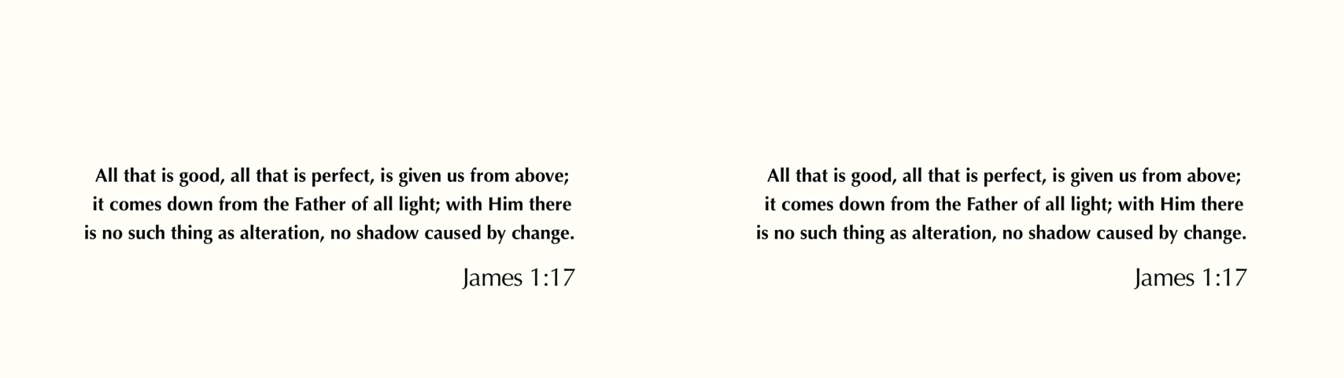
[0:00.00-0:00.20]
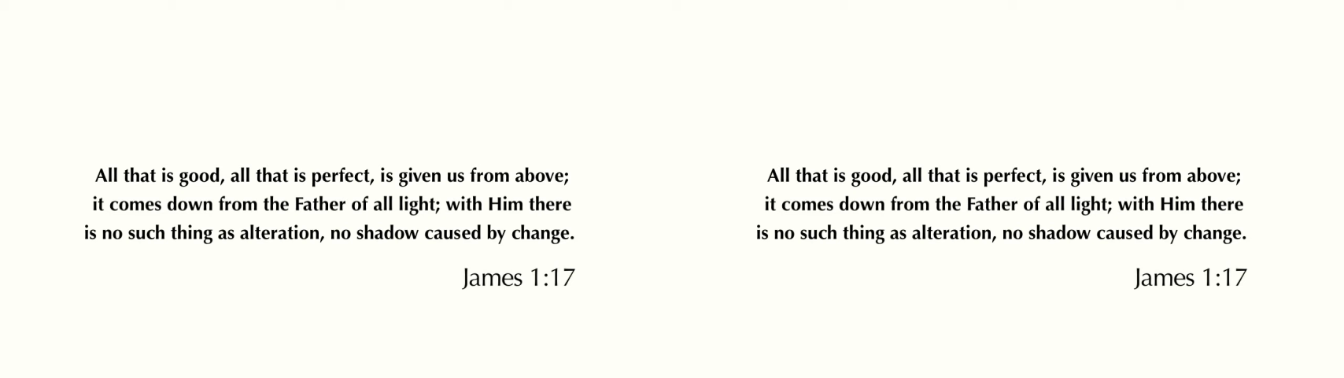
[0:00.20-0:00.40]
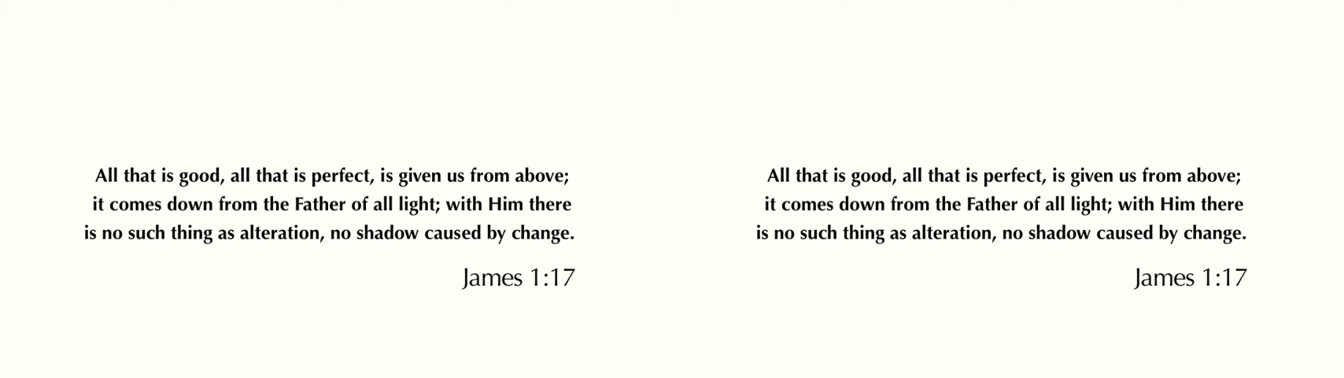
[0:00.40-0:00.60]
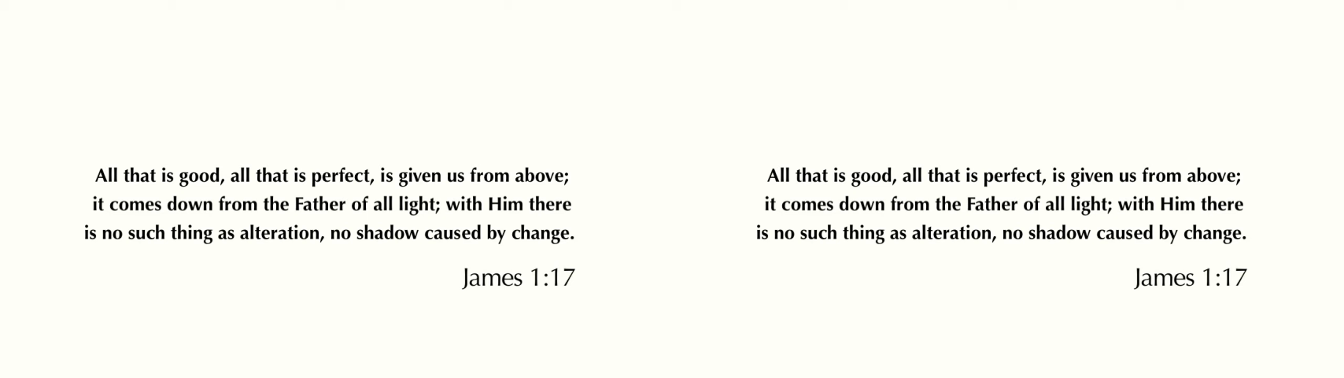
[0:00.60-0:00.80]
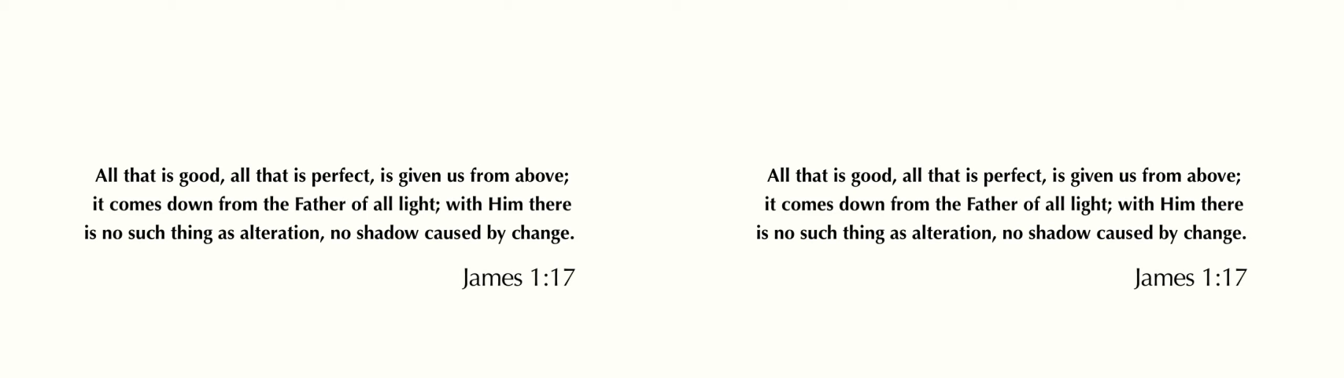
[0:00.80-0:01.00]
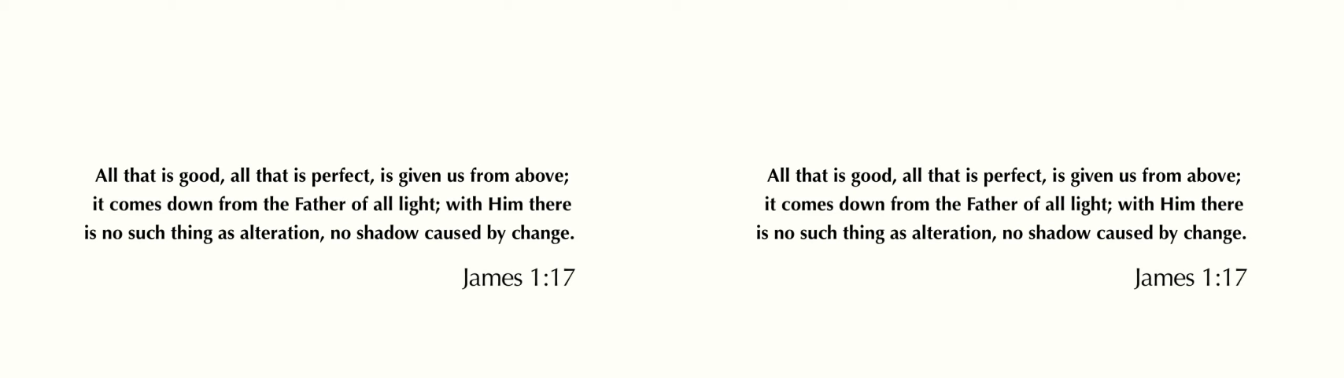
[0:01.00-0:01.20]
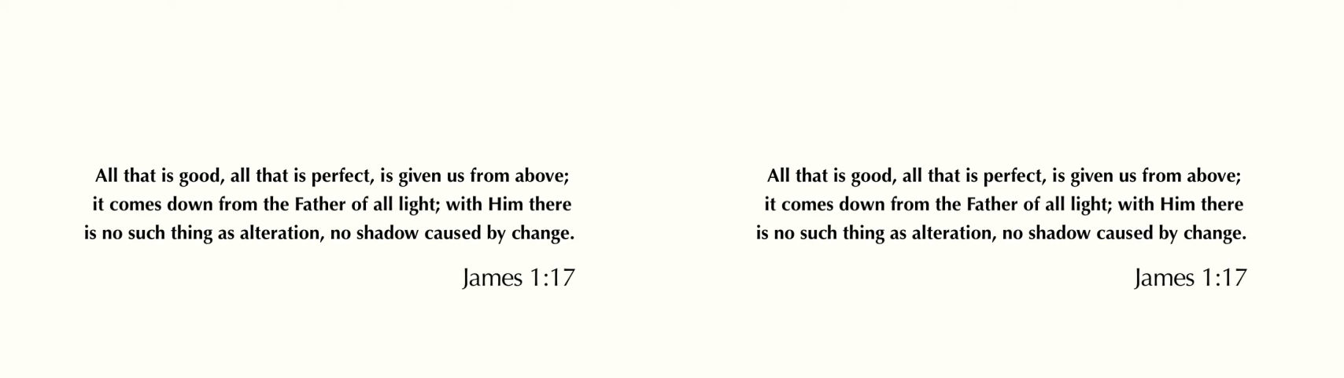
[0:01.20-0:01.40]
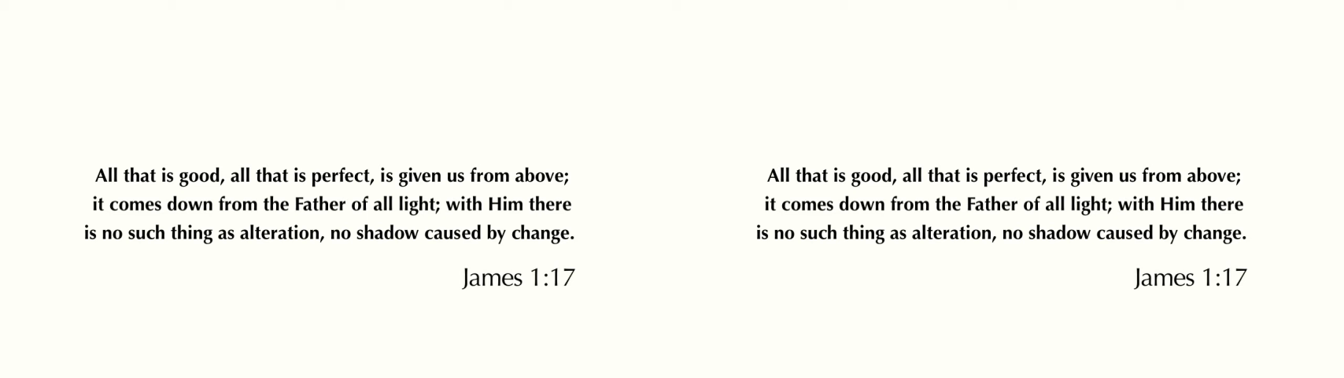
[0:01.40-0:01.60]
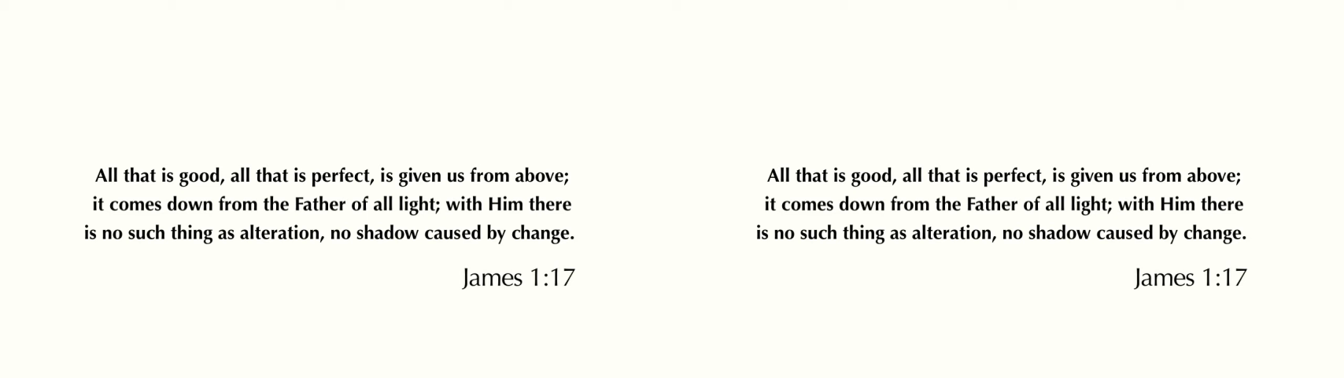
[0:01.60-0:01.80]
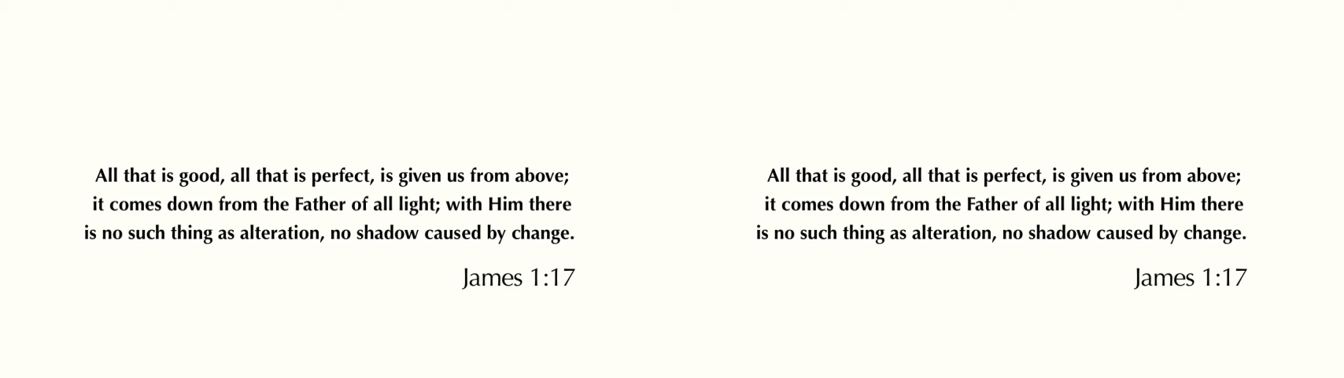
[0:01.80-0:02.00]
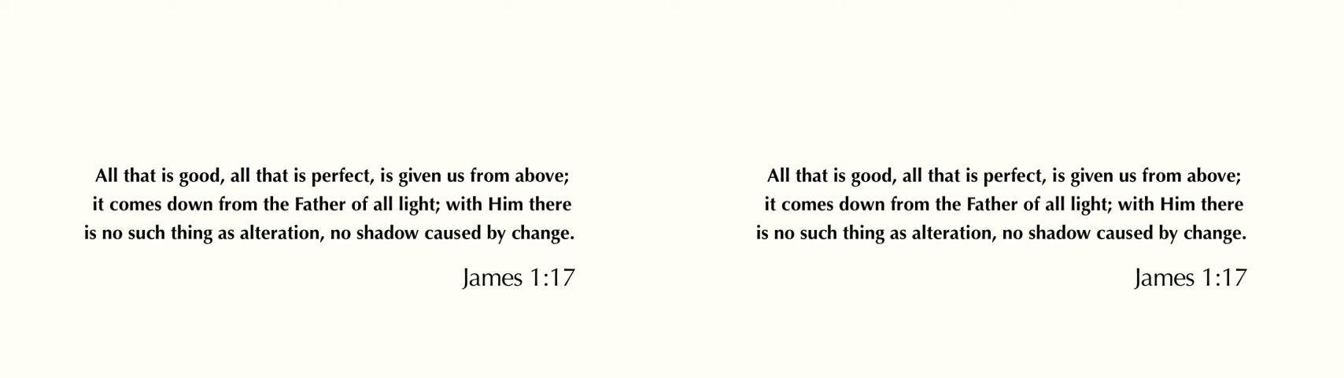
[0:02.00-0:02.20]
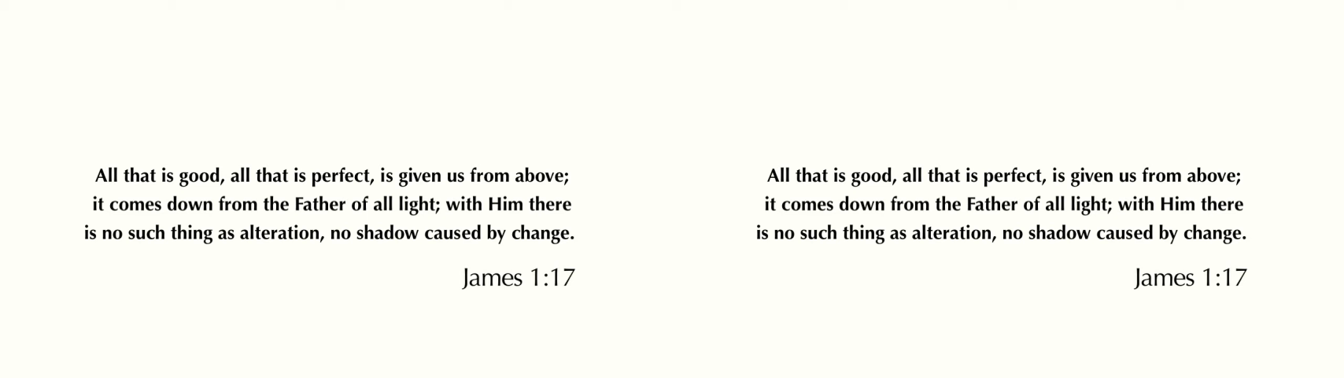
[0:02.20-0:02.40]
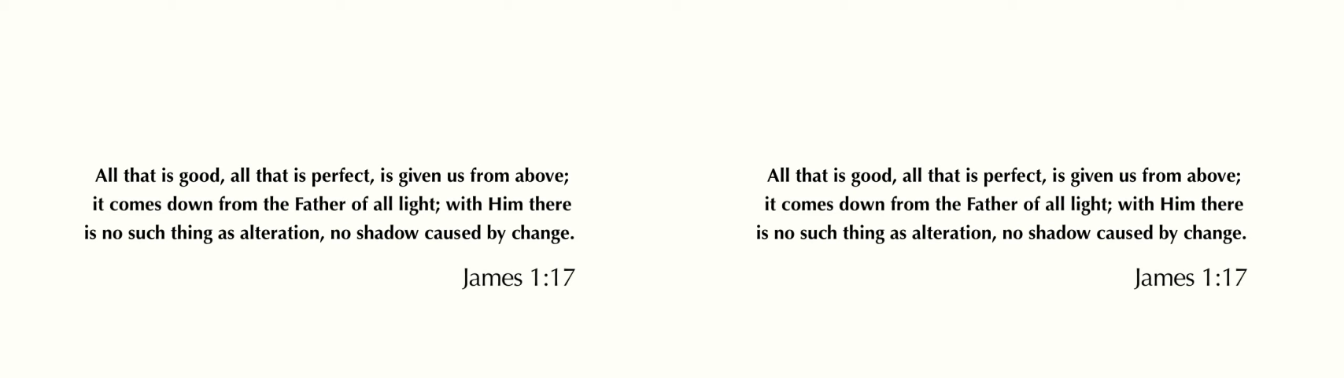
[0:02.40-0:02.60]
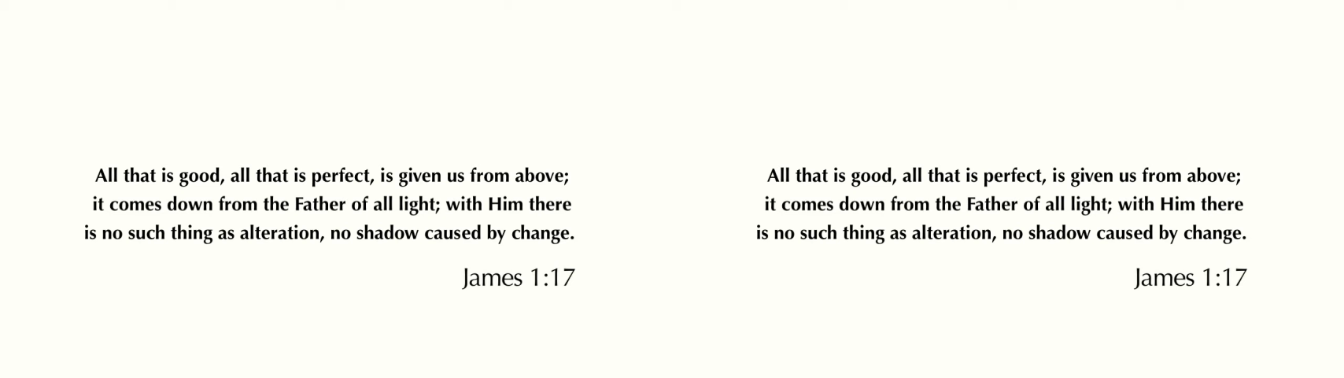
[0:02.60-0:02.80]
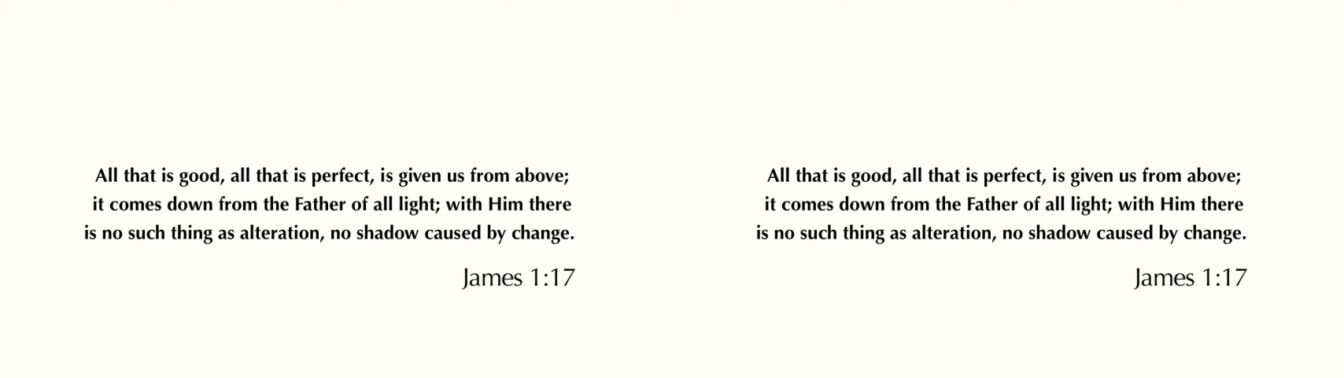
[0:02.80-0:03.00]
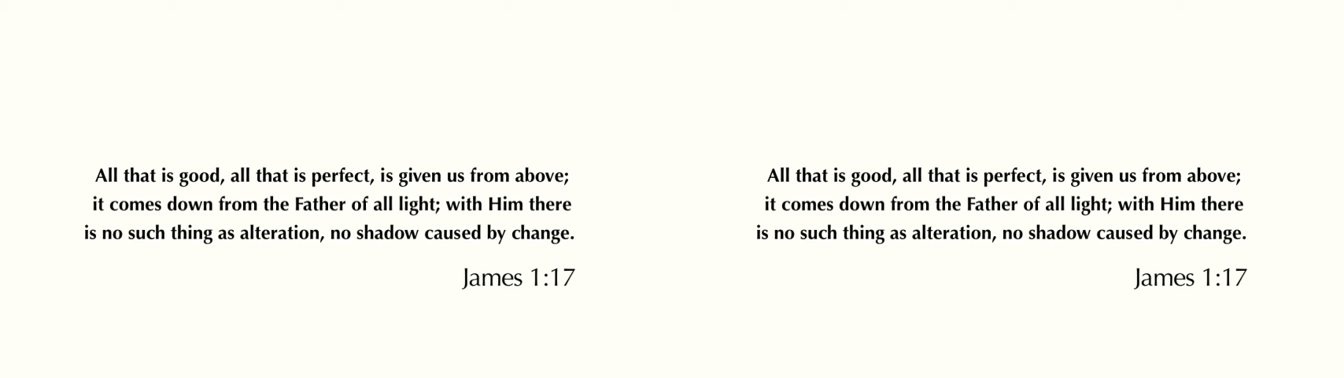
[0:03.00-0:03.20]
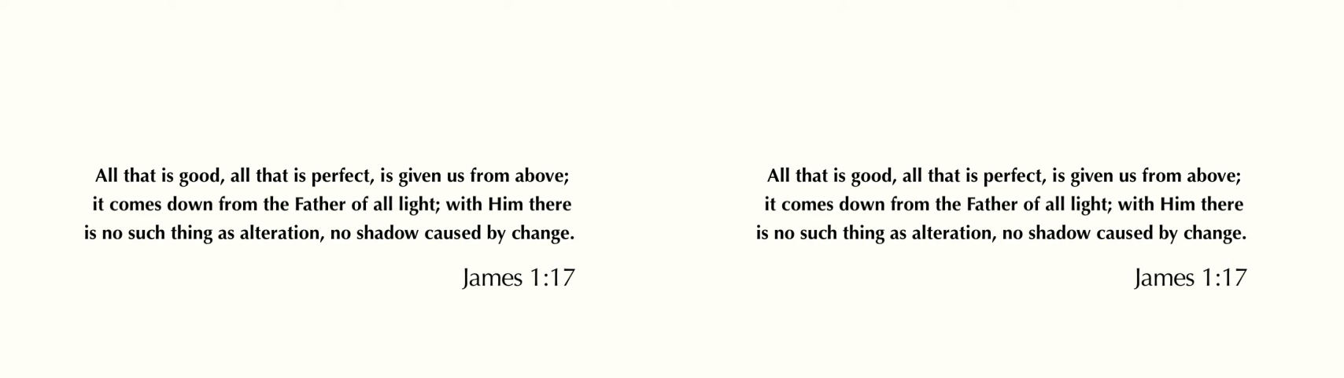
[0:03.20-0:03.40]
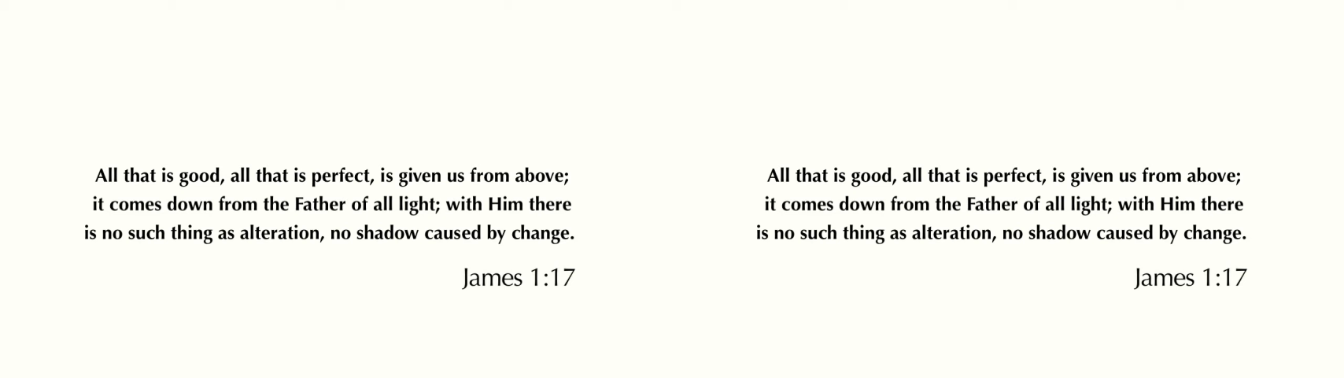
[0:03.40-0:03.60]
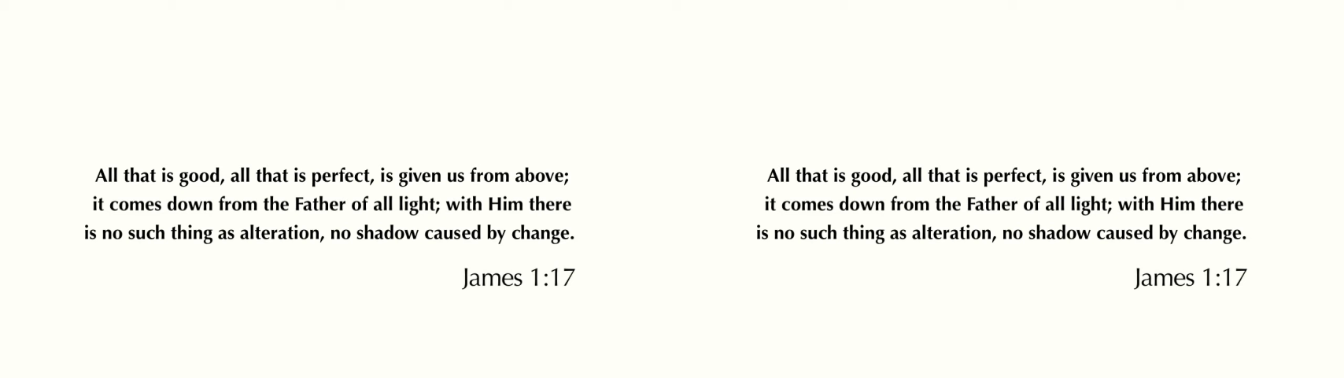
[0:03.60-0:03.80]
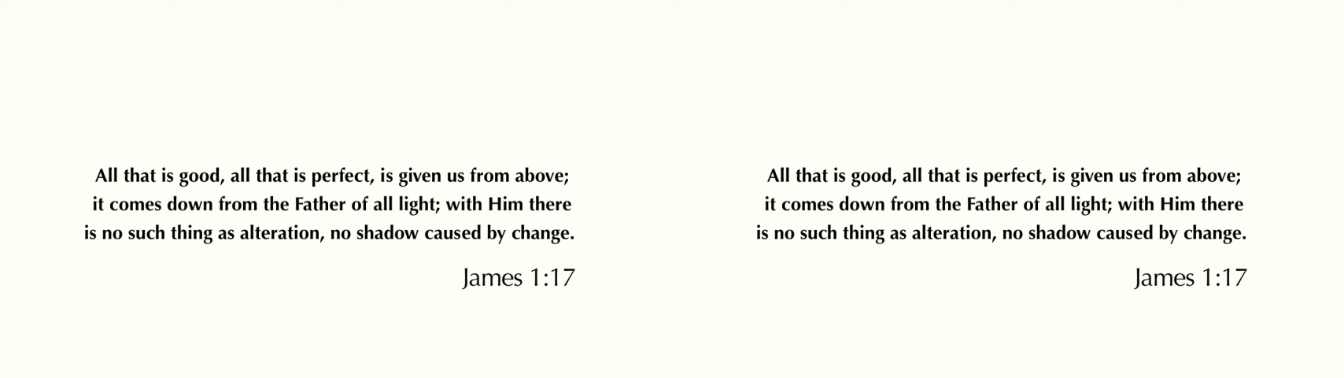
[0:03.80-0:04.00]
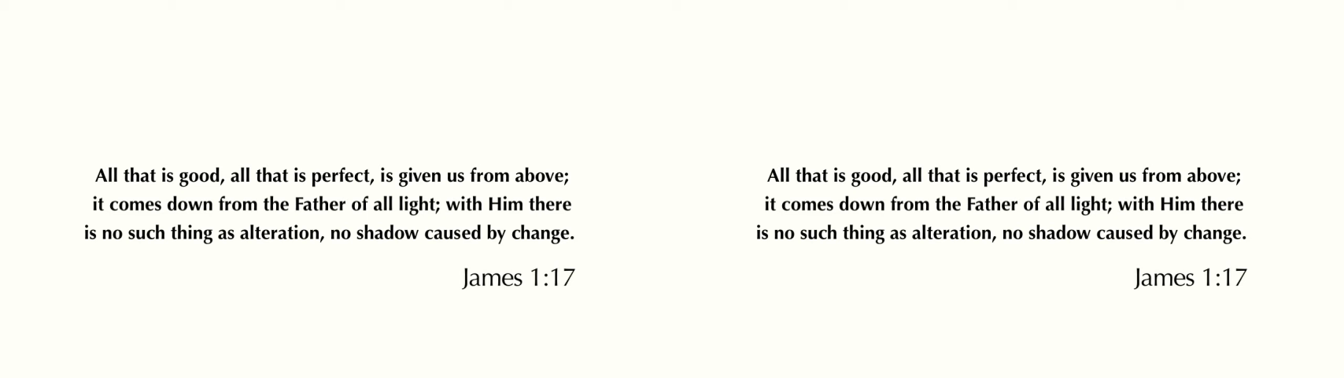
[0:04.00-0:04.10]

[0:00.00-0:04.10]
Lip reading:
Nobody's mouth can be seen.